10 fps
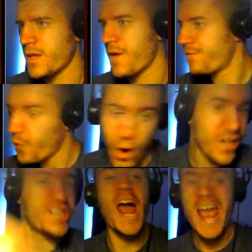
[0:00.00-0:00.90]

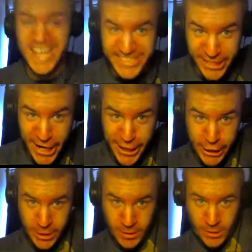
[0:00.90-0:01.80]
For
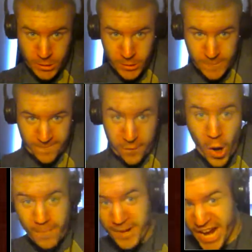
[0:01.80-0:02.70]
Daisy!
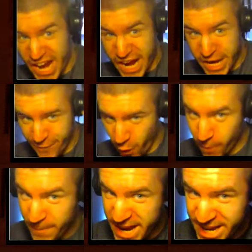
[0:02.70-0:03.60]
For me!
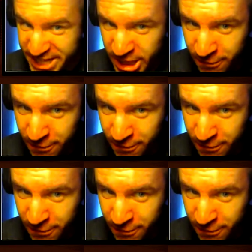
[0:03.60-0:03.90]
For me!